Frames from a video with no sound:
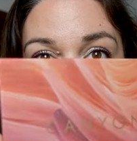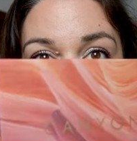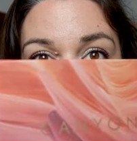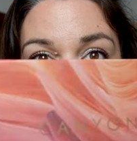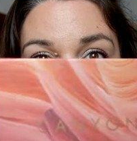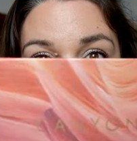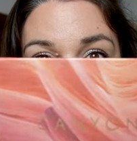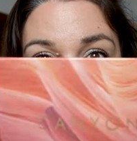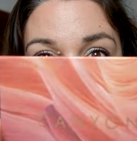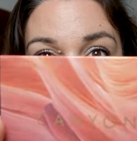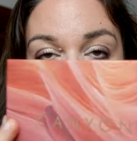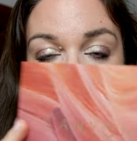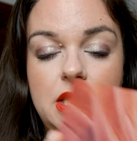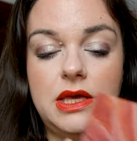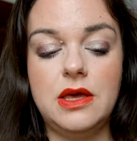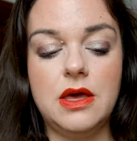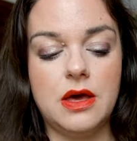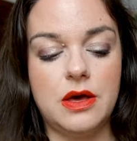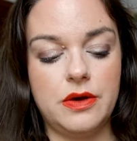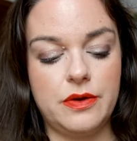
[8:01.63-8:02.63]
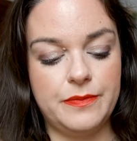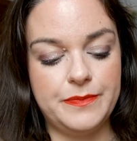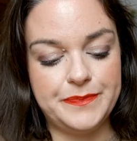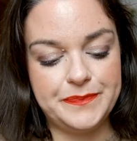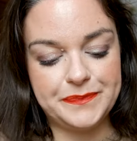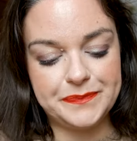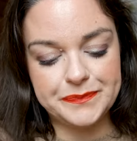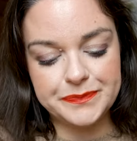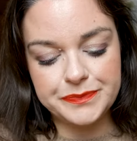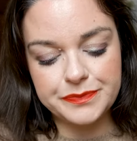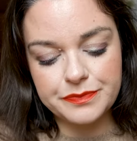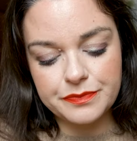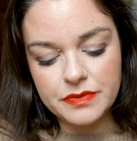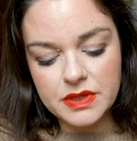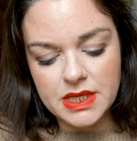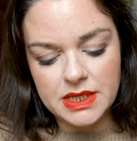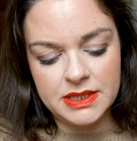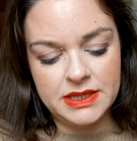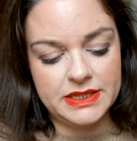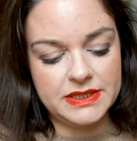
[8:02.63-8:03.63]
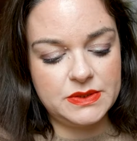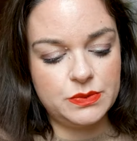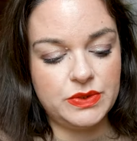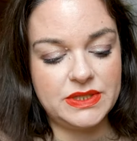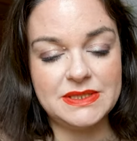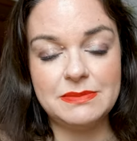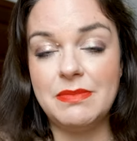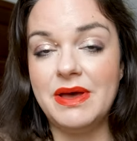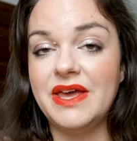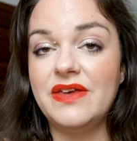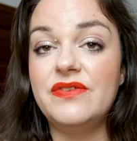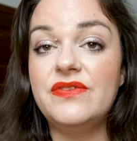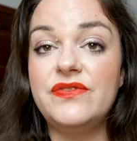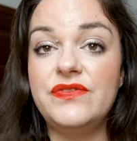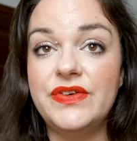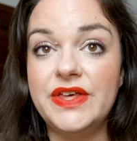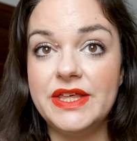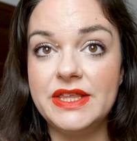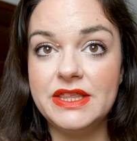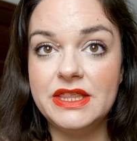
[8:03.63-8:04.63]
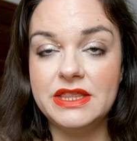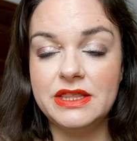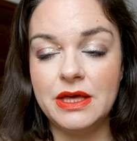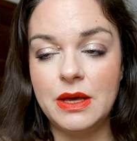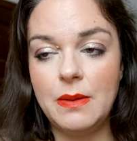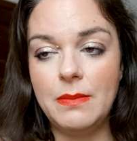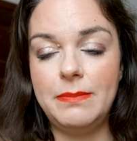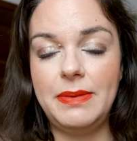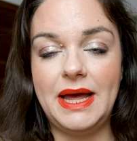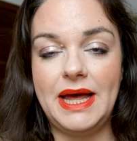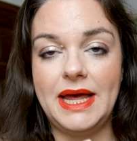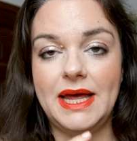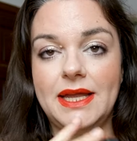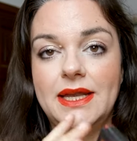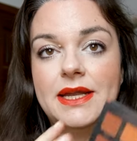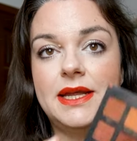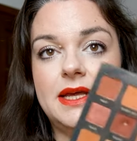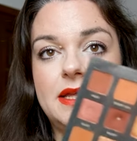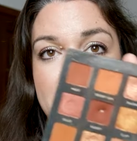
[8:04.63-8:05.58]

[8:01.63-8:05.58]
from Alter Ego. This was my fifth pan